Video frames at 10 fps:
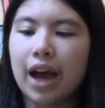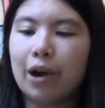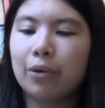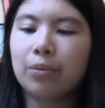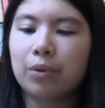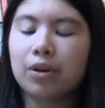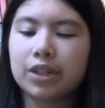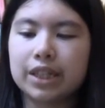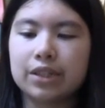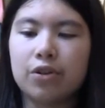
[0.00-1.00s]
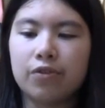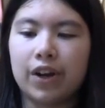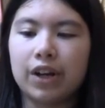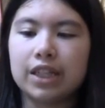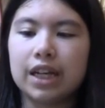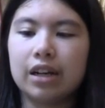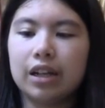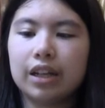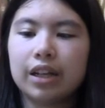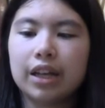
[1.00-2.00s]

Our world is no fairy tale,